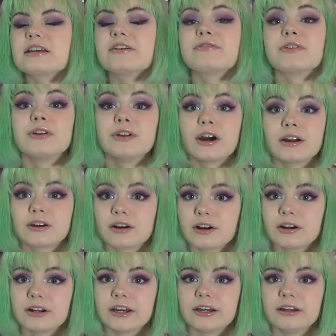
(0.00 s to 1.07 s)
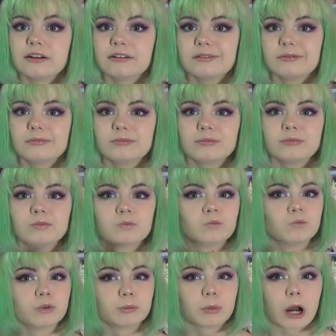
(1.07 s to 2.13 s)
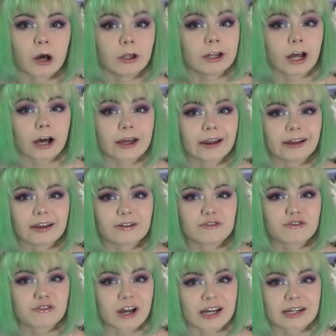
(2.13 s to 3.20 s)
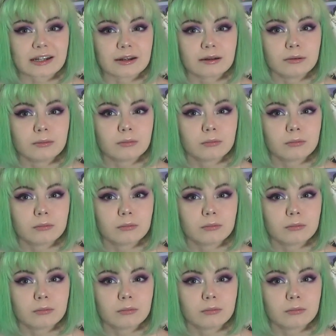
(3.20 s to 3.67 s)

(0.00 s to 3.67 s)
if they're not hurting, probably not getting infected.